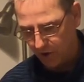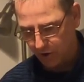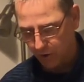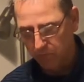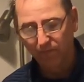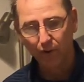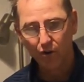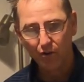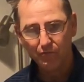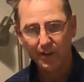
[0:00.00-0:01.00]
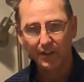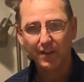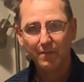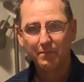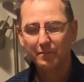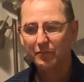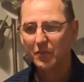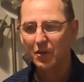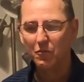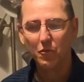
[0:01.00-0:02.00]
subfloat rig,
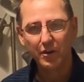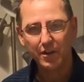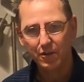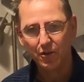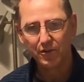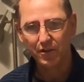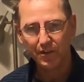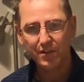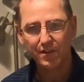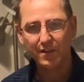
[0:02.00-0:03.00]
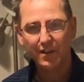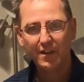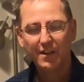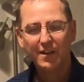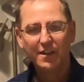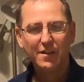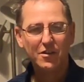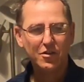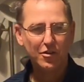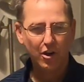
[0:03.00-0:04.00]
and what it does is
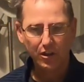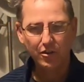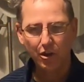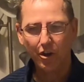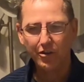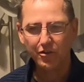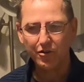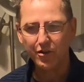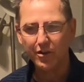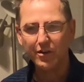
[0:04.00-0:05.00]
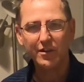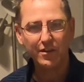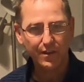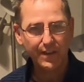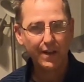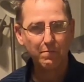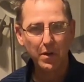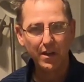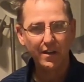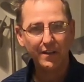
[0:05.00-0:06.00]
it sort of turns your dead
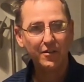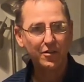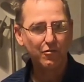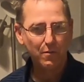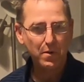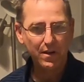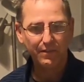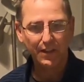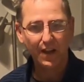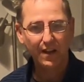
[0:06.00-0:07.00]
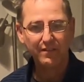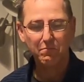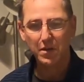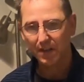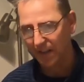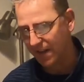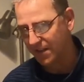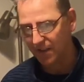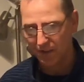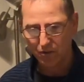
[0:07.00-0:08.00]
bait into a bit of a live bait,
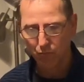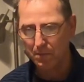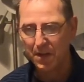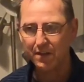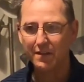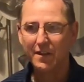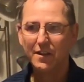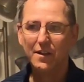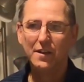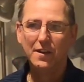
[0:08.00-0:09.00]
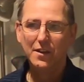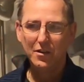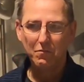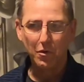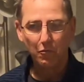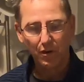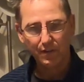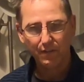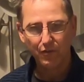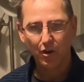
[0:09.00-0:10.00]
gets it swimming. But
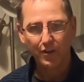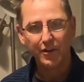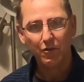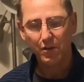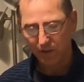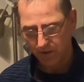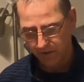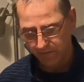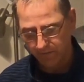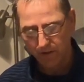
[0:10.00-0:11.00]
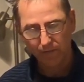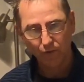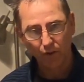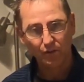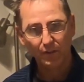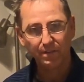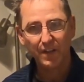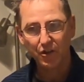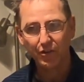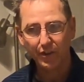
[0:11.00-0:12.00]
what you've got to do is you've got to
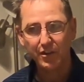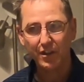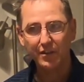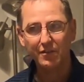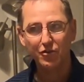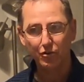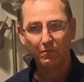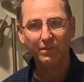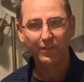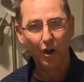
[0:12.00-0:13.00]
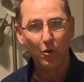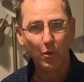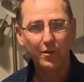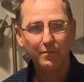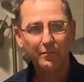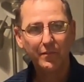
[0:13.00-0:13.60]
fish this in some flow.